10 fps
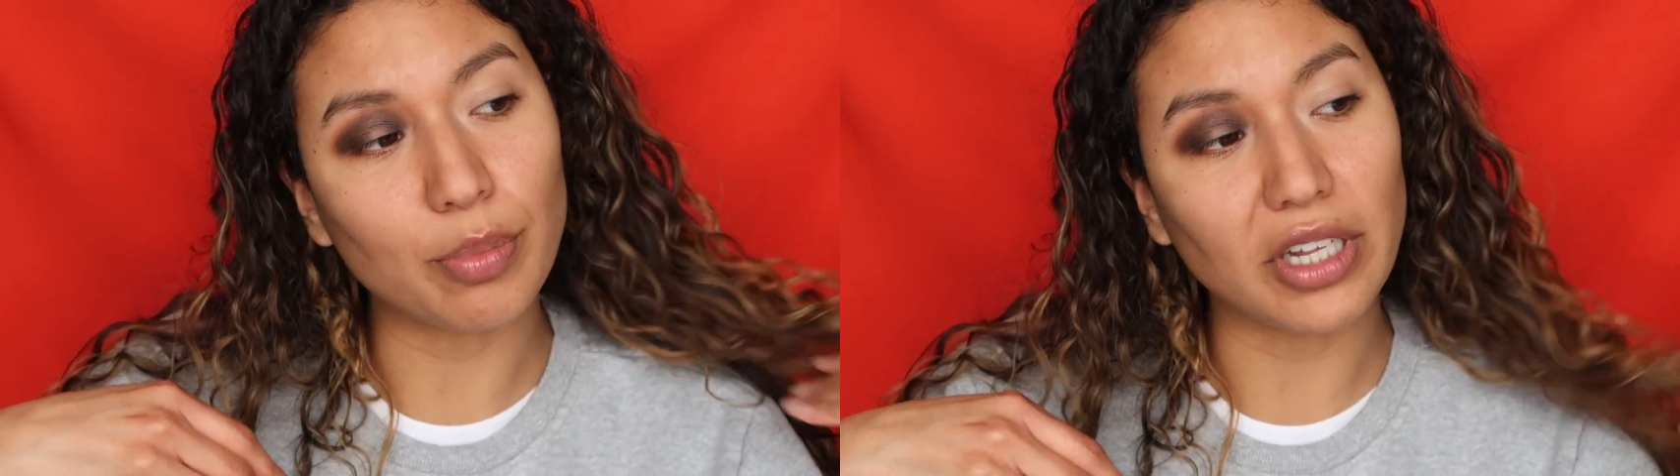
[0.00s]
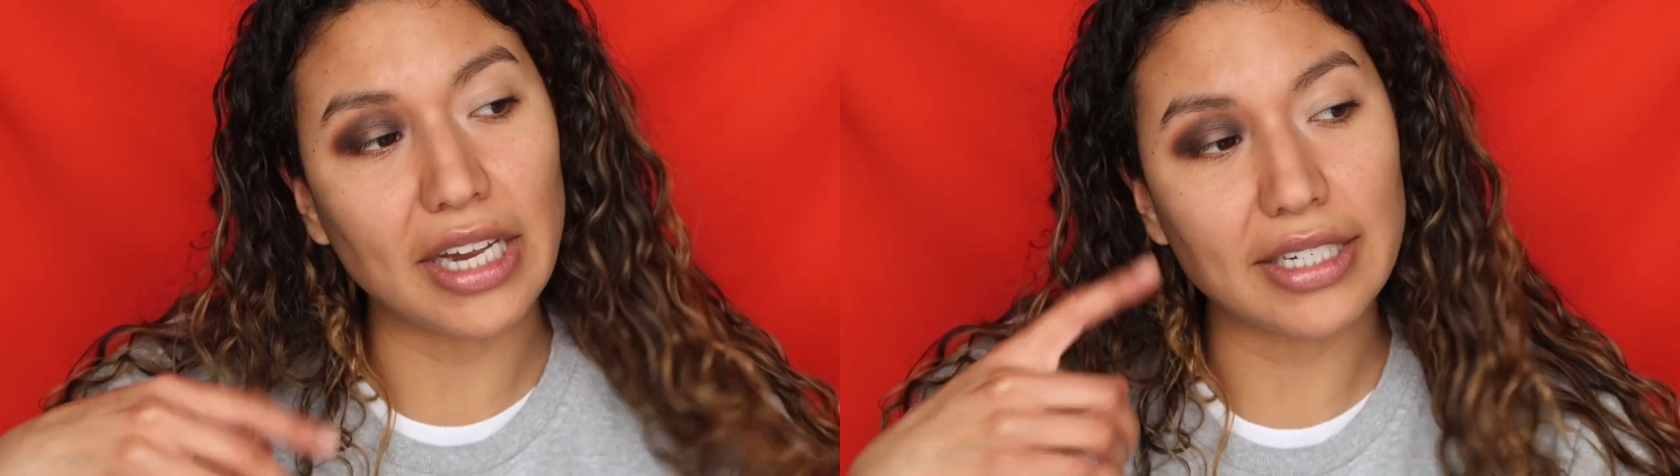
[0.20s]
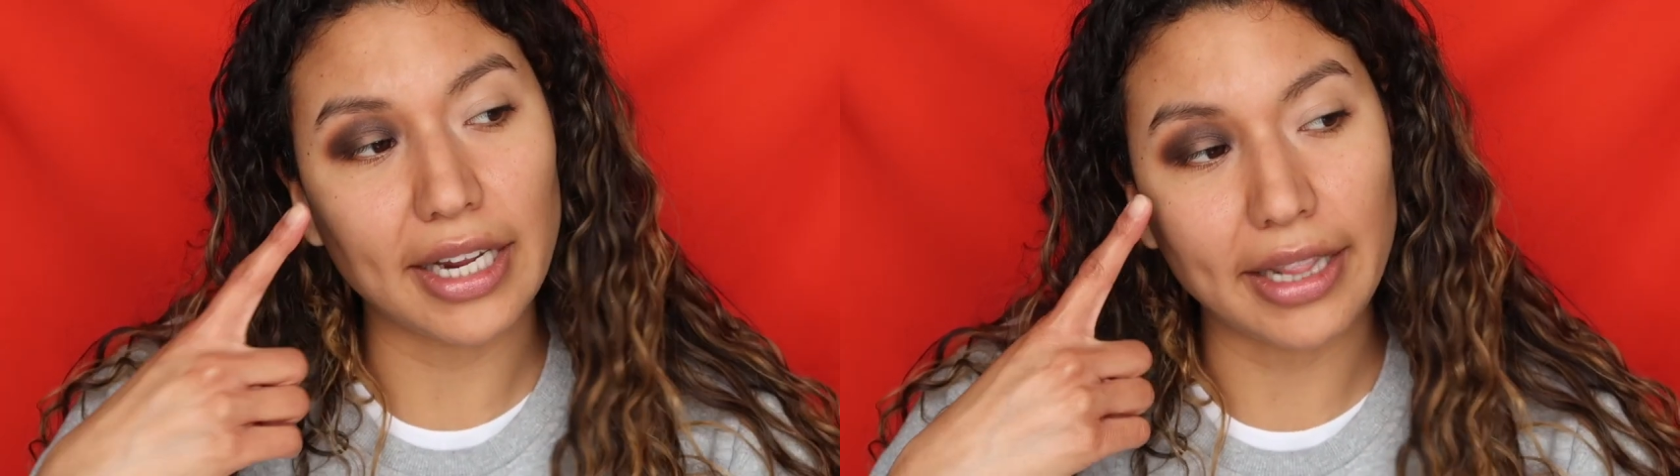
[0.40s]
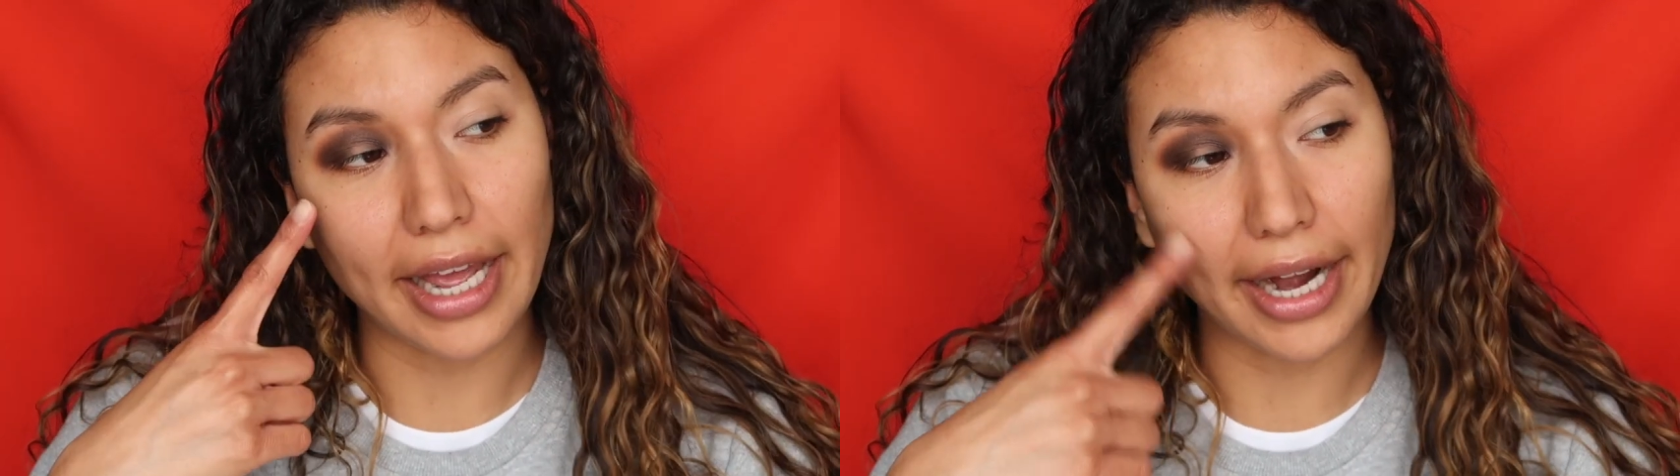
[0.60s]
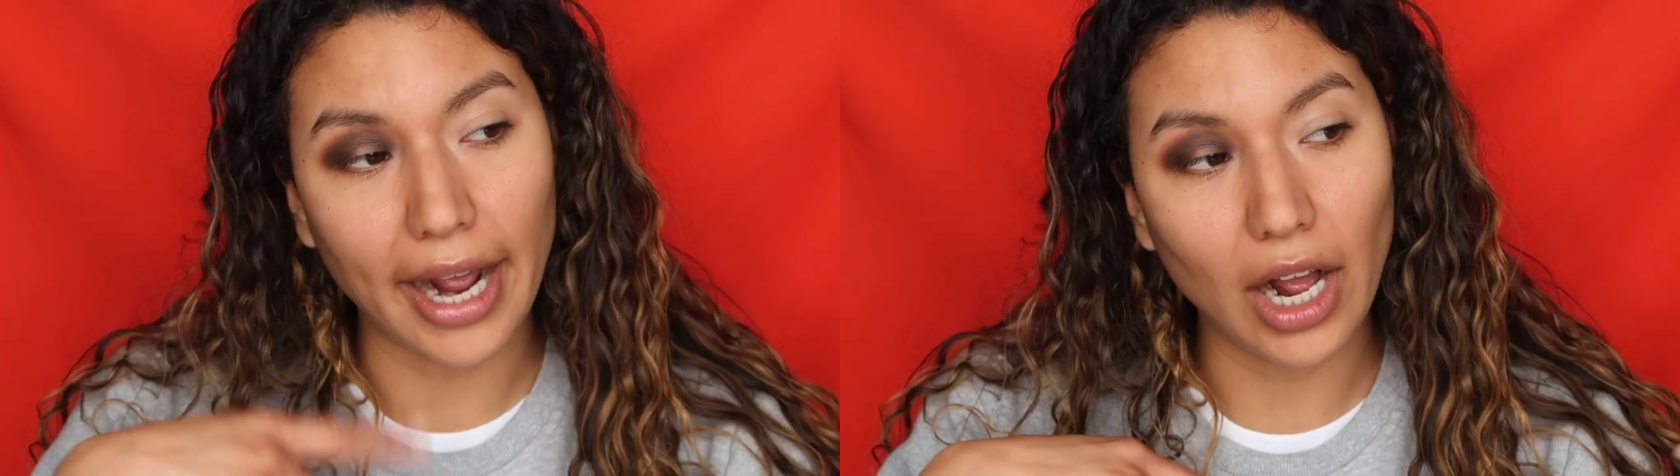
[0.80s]
blending
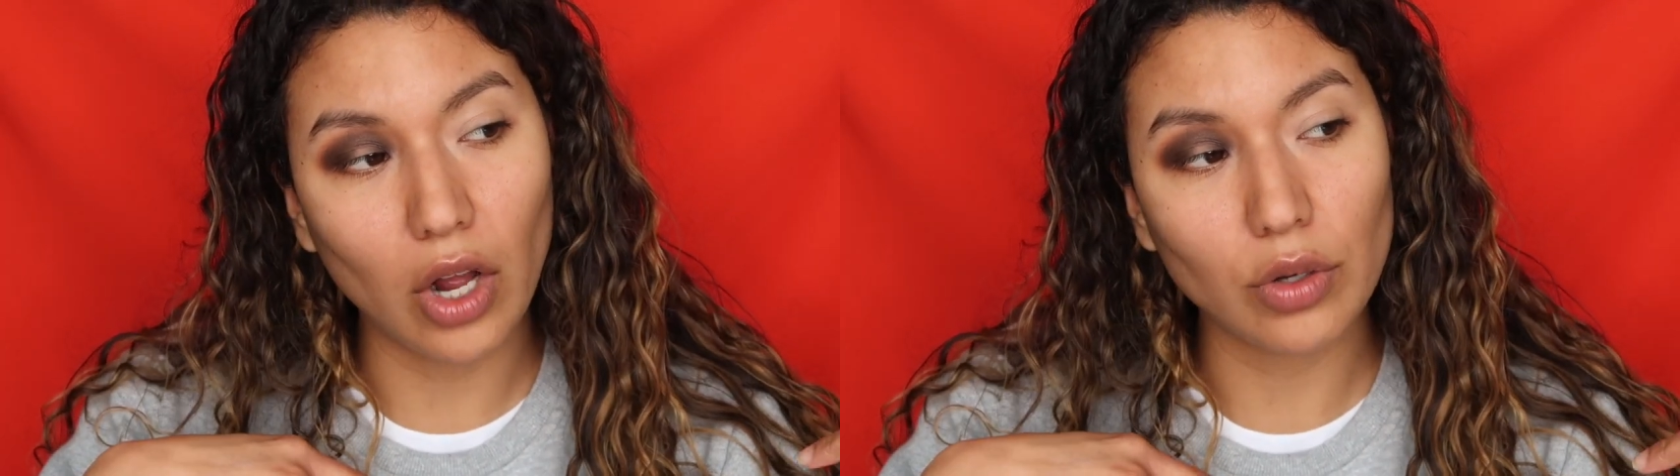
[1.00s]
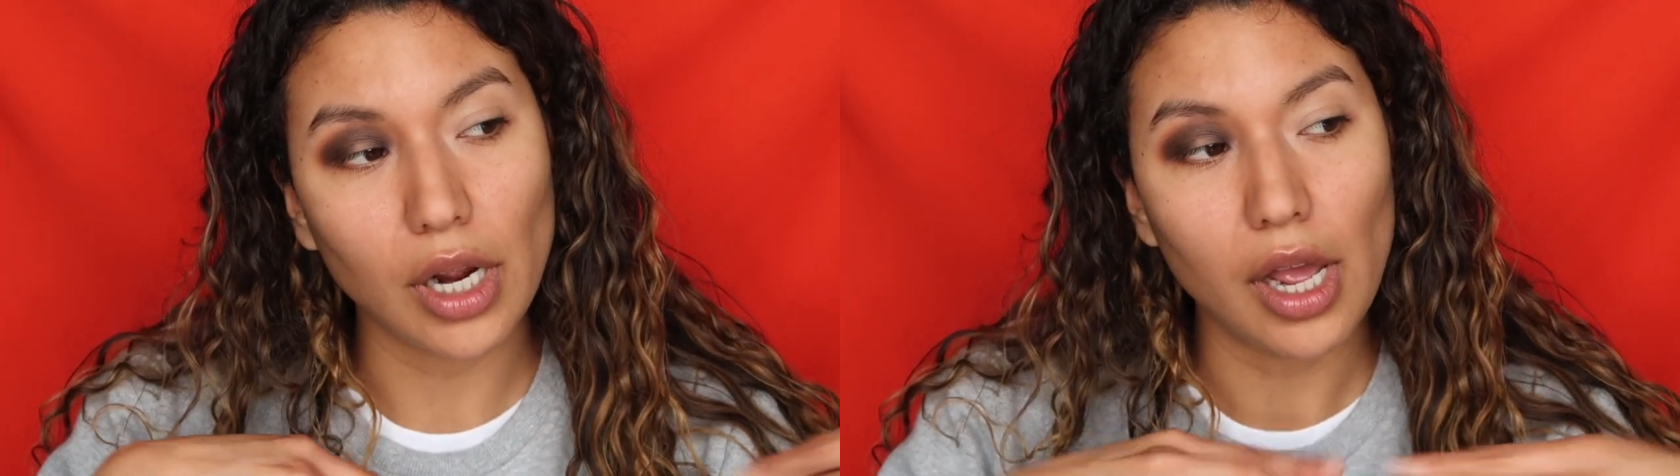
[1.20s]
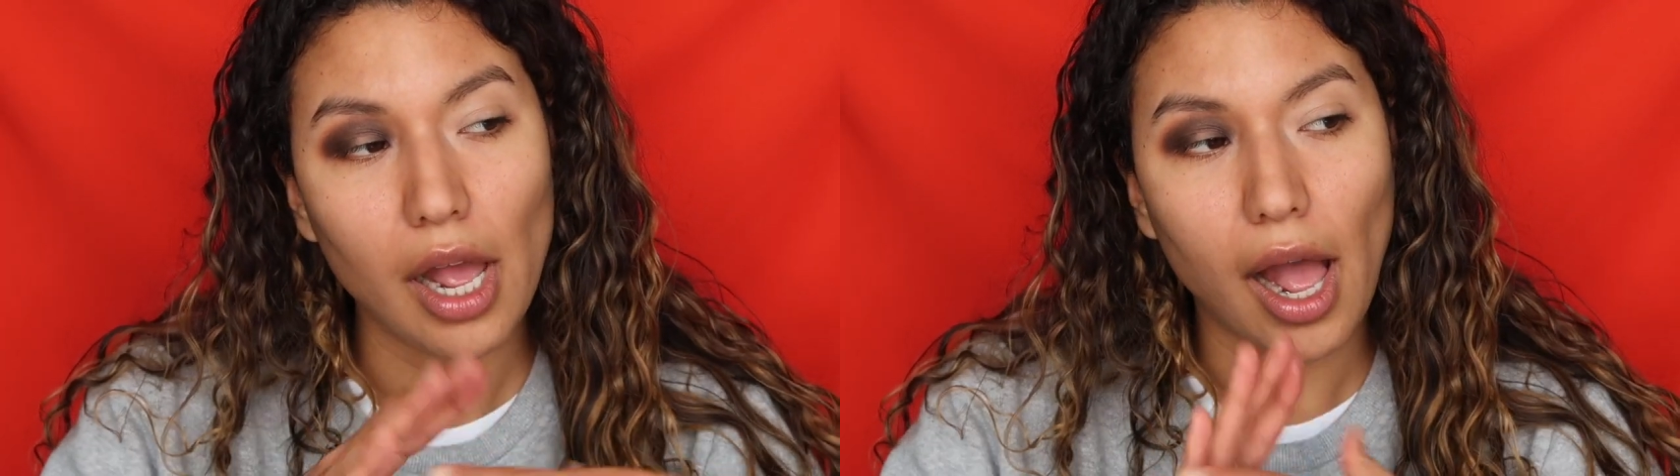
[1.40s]
that out,